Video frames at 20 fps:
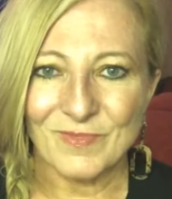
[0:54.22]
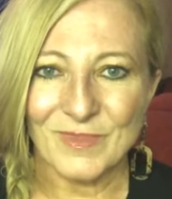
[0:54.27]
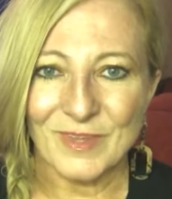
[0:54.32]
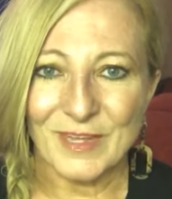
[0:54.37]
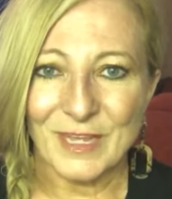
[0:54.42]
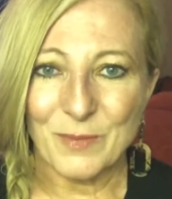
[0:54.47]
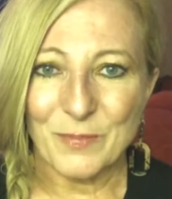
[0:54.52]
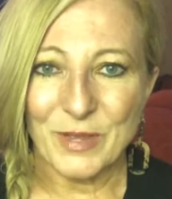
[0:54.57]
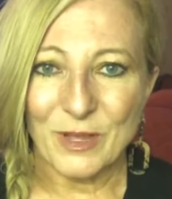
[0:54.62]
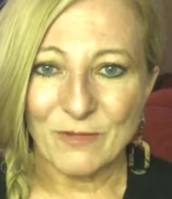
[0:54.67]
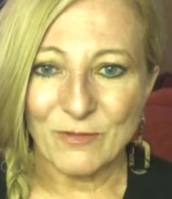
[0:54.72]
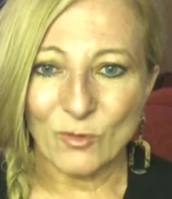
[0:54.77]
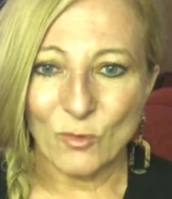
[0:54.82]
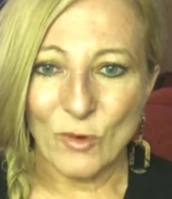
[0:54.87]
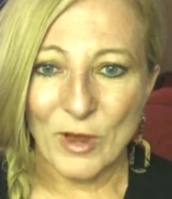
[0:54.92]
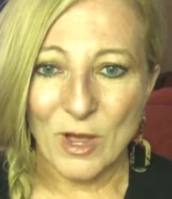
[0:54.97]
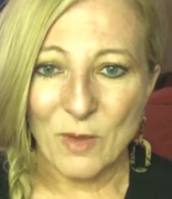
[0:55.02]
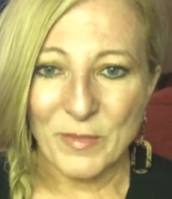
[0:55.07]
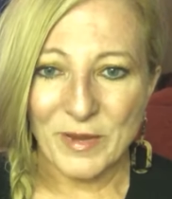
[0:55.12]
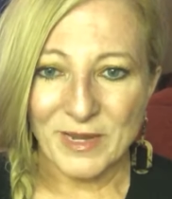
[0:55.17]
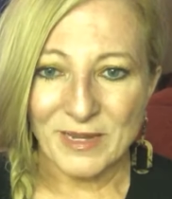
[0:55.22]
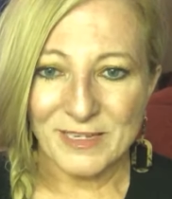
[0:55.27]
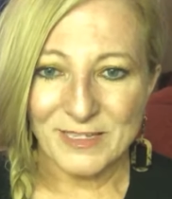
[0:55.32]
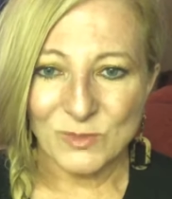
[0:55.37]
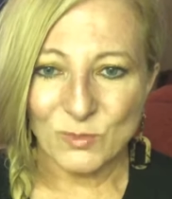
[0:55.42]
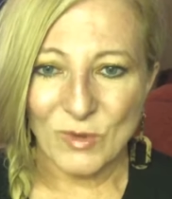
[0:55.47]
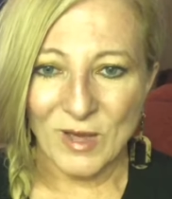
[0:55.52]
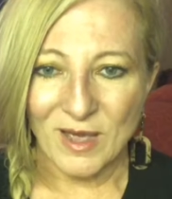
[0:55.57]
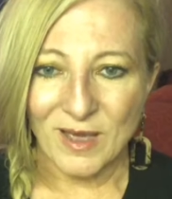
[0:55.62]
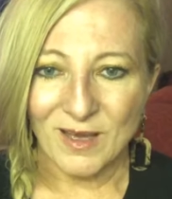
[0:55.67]
it can be overwhelming
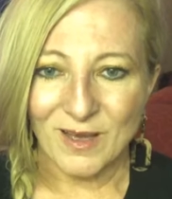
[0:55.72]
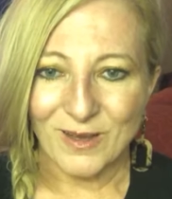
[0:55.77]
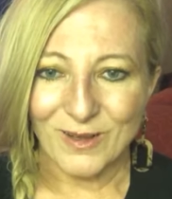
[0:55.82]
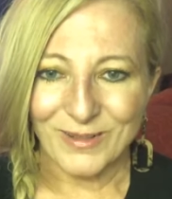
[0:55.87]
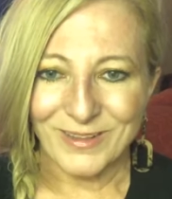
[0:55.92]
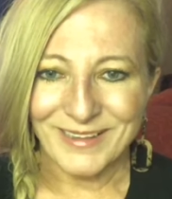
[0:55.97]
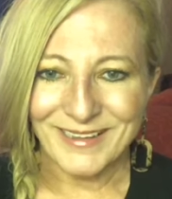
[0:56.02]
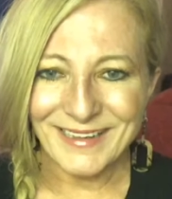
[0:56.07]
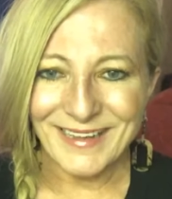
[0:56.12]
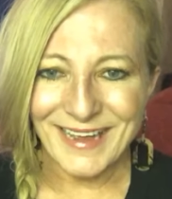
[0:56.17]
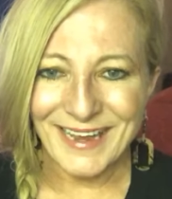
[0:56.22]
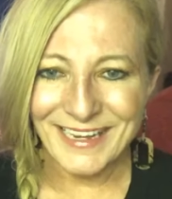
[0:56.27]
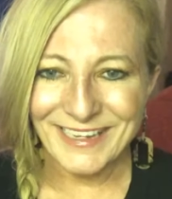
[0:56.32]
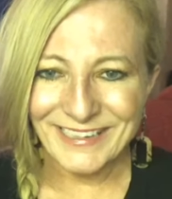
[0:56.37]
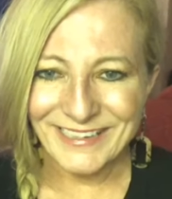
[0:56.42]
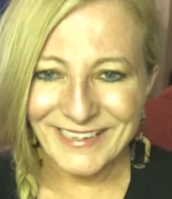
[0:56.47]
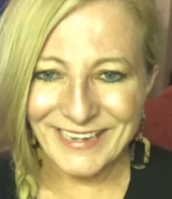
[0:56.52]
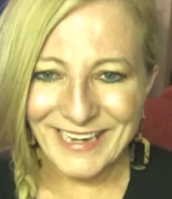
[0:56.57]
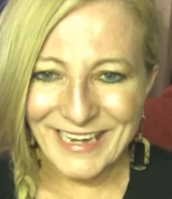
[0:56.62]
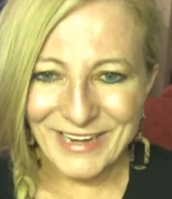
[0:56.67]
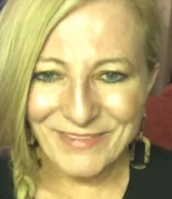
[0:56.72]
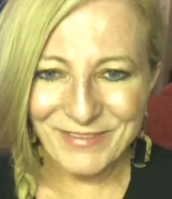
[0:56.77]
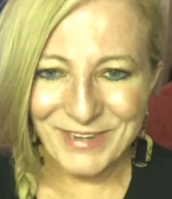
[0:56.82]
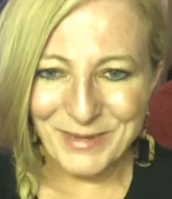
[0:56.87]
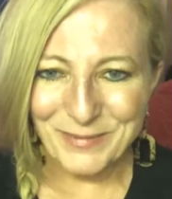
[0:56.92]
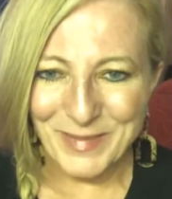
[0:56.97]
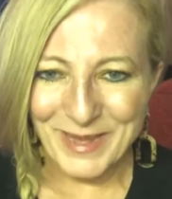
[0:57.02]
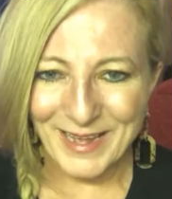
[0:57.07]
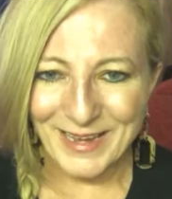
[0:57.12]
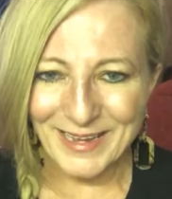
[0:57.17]
as well. Hey, good
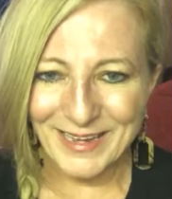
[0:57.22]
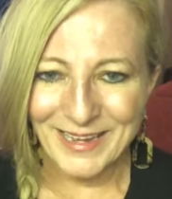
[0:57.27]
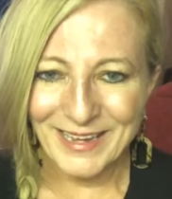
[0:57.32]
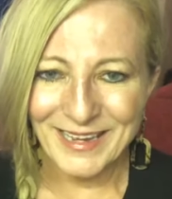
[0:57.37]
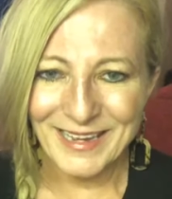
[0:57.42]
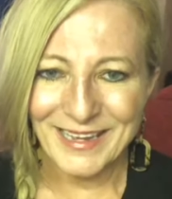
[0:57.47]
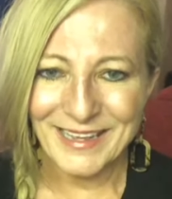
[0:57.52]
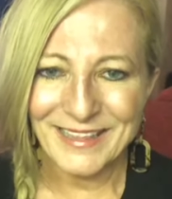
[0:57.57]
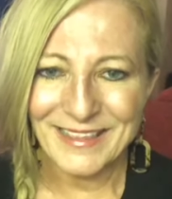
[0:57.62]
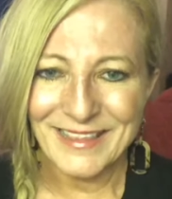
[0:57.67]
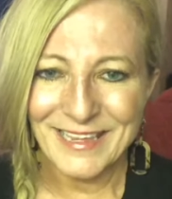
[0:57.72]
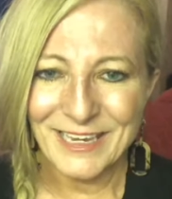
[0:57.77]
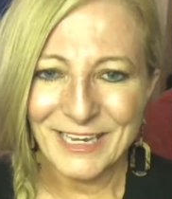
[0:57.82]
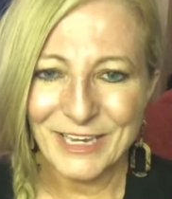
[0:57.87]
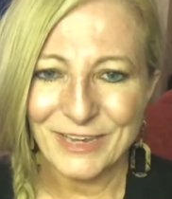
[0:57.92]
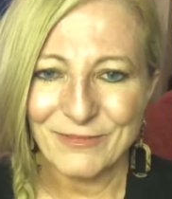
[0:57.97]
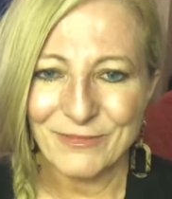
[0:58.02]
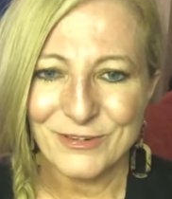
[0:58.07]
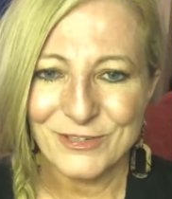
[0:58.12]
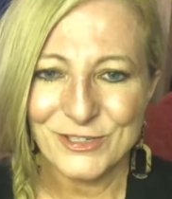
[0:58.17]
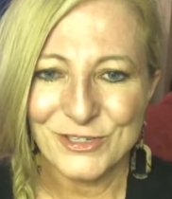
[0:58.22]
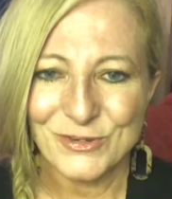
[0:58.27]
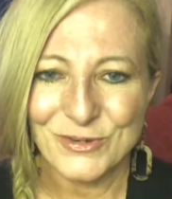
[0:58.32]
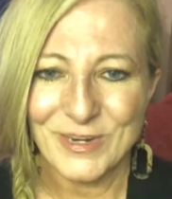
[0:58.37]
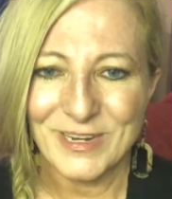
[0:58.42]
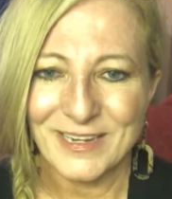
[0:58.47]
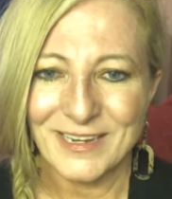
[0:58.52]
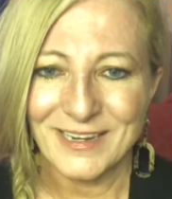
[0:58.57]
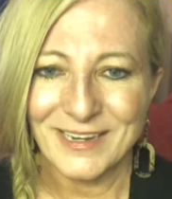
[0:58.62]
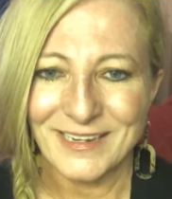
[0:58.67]
evening, Becky. Thank you for
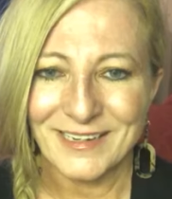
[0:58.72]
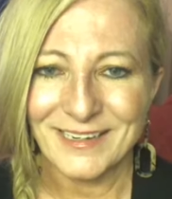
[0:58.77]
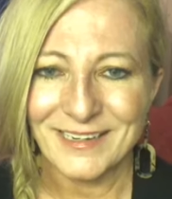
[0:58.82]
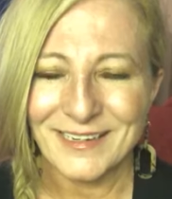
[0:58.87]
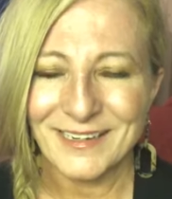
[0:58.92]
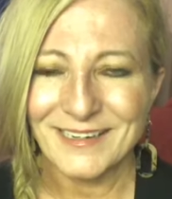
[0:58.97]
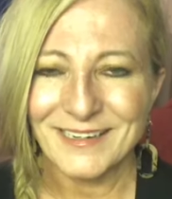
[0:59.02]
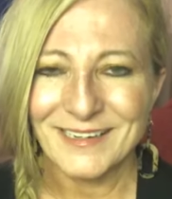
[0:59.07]
joining.